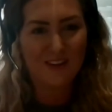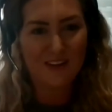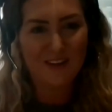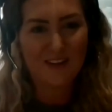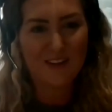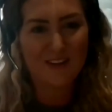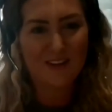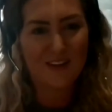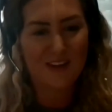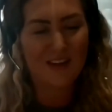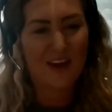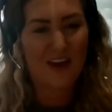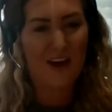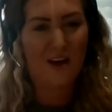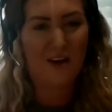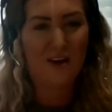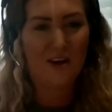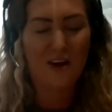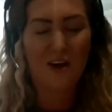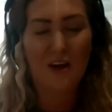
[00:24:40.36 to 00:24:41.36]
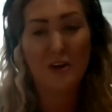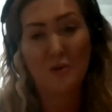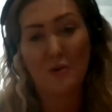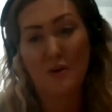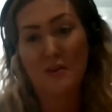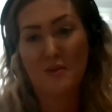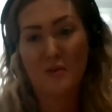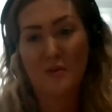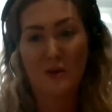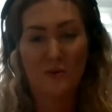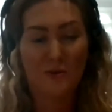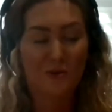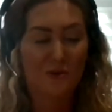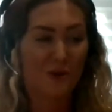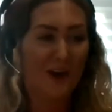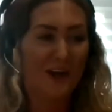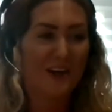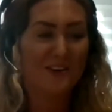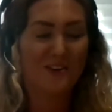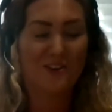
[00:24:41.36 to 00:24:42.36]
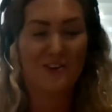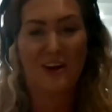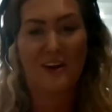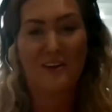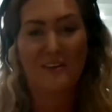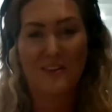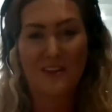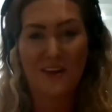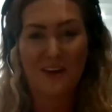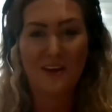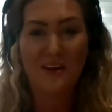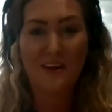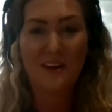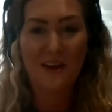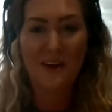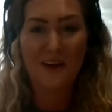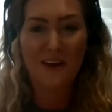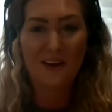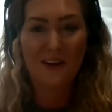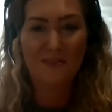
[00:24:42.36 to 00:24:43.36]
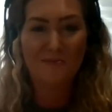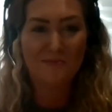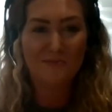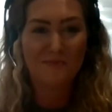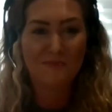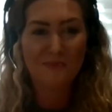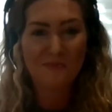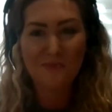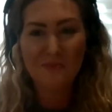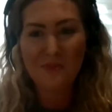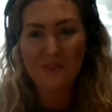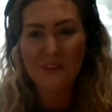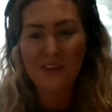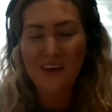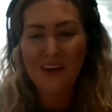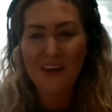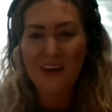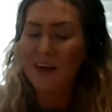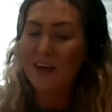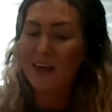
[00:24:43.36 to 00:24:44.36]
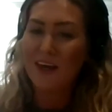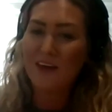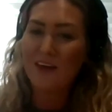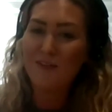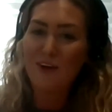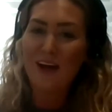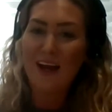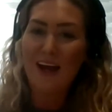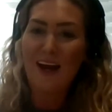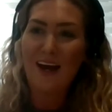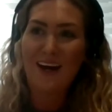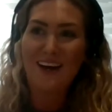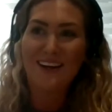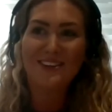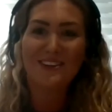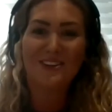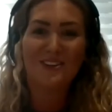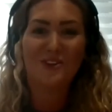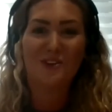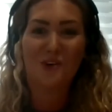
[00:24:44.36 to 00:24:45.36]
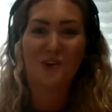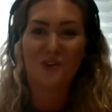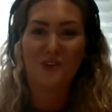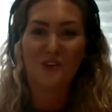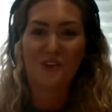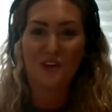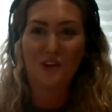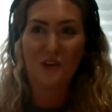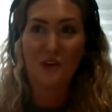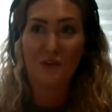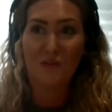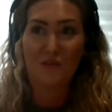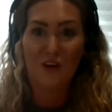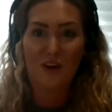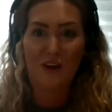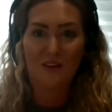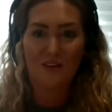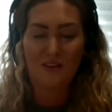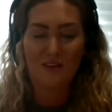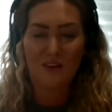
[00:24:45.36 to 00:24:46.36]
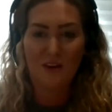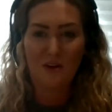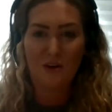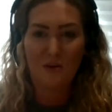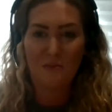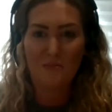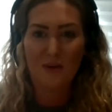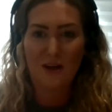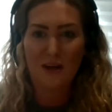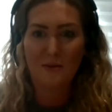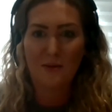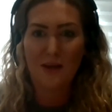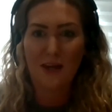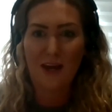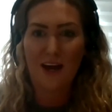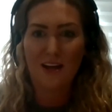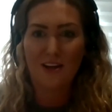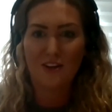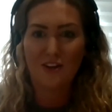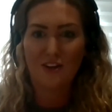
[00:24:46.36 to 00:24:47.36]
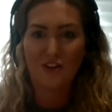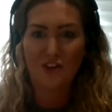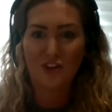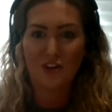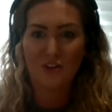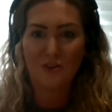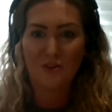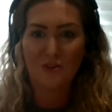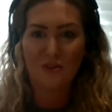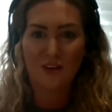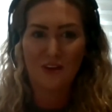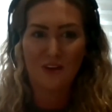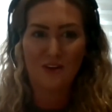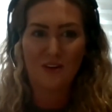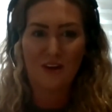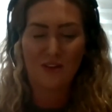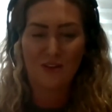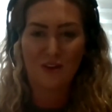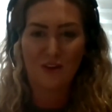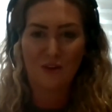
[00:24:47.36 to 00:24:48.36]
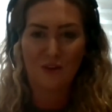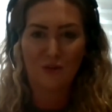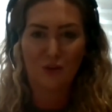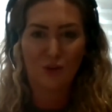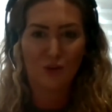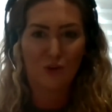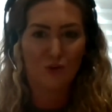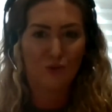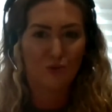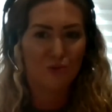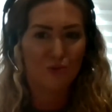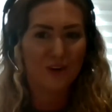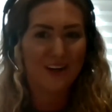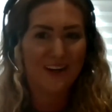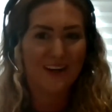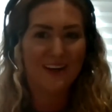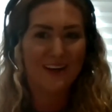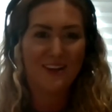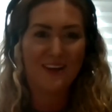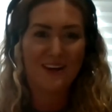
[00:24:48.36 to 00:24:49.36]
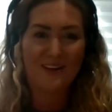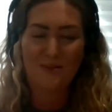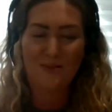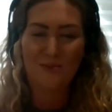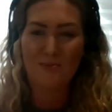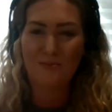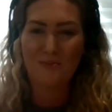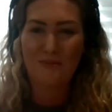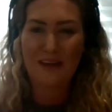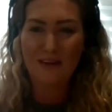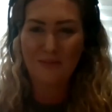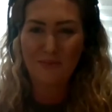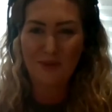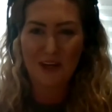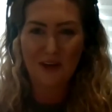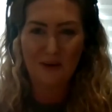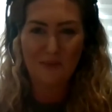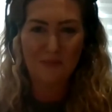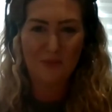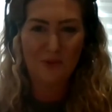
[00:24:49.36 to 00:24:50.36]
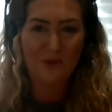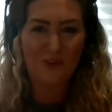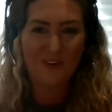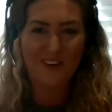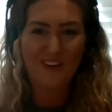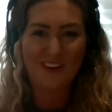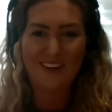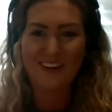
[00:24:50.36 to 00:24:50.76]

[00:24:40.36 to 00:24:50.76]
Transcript: So yeah, I always thought it was quite interesting. Um, if I hadn't gone to university and I maybe had to choose another career, that's maybe a more